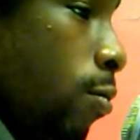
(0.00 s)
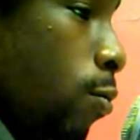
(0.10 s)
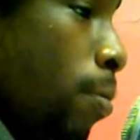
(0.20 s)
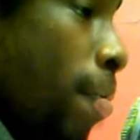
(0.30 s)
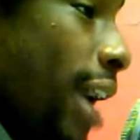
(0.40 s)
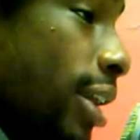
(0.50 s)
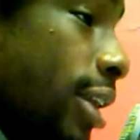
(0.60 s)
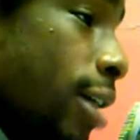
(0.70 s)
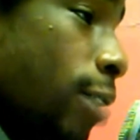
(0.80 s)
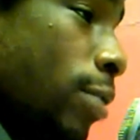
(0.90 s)
Well, back
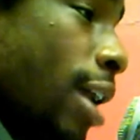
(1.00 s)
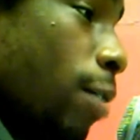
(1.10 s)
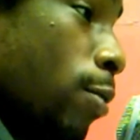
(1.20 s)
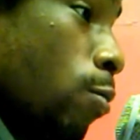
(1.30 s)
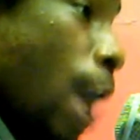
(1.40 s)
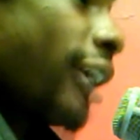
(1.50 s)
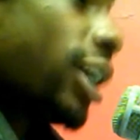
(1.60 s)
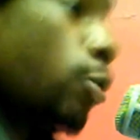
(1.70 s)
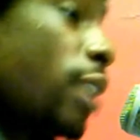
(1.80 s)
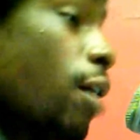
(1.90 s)
then, when
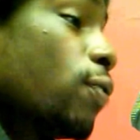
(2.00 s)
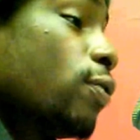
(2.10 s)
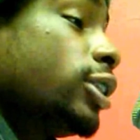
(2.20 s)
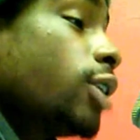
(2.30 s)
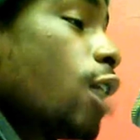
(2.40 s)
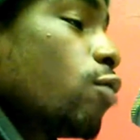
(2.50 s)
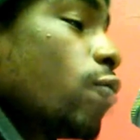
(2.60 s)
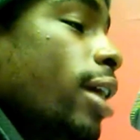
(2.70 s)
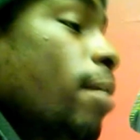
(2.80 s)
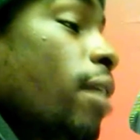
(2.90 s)
I first started
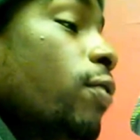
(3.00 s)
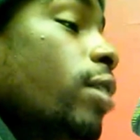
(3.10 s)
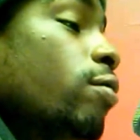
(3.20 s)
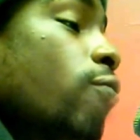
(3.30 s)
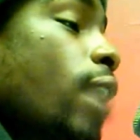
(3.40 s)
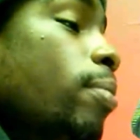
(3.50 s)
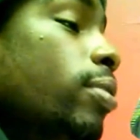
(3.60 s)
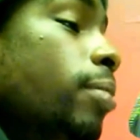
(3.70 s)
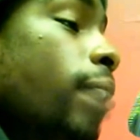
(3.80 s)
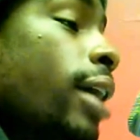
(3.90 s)
writing, my favorite
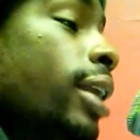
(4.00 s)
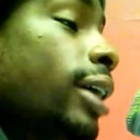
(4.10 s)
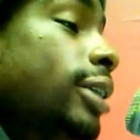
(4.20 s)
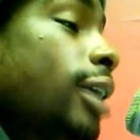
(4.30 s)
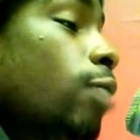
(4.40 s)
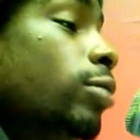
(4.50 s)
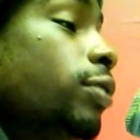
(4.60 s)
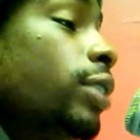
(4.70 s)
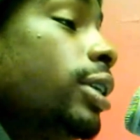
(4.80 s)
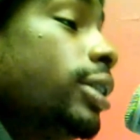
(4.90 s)
rapper at that time
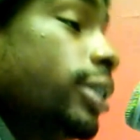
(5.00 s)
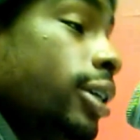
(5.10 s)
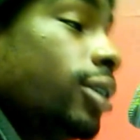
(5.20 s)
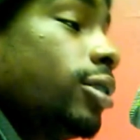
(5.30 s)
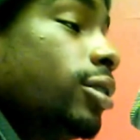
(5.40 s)
was 50 Cent.